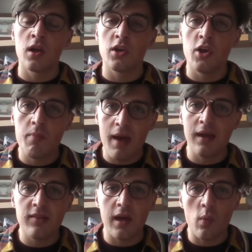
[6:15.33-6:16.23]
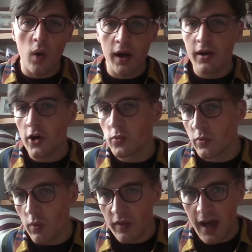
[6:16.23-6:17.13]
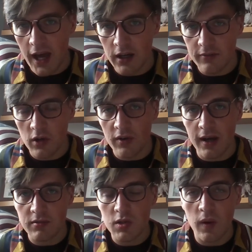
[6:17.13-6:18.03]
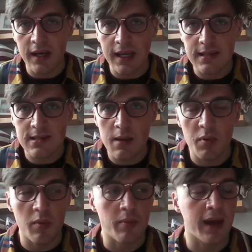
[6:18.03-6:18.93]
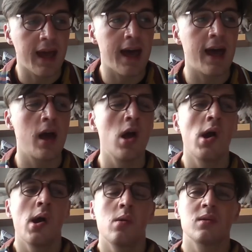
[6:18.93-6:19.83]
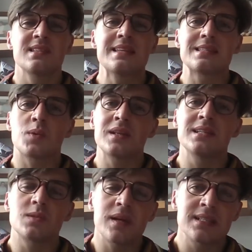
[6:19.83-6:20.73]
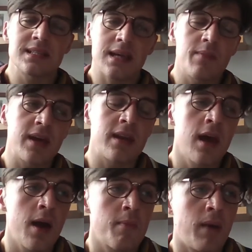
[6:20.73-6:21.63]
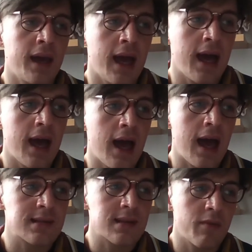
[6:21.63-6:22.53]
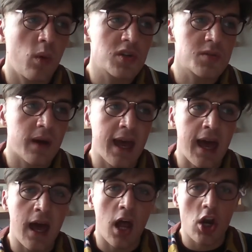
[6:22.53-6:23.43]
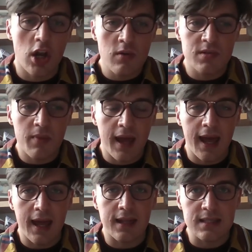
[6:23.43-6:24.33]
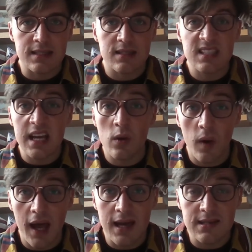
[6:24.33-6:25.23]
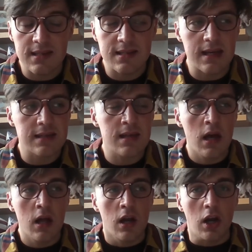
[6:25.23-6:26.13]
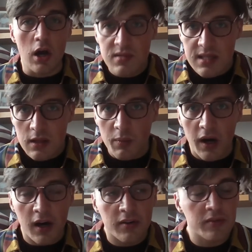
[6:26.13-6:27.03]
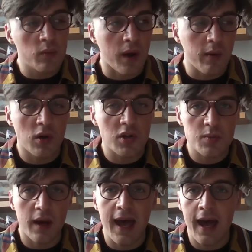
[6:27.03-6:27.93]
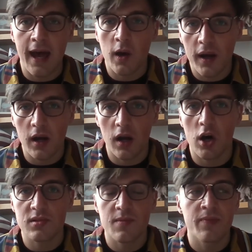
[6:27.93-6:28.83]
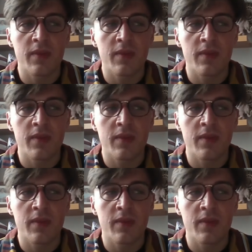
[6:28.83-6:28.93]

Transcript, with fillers: you may think, why enough with what the hair I've got now do I need to supplement my hair? Well, since 2020's come in, my hair, as I've washed my hair, loads in my hands, single hairs this is, loads in the bath when I wash my hair, quite a lot.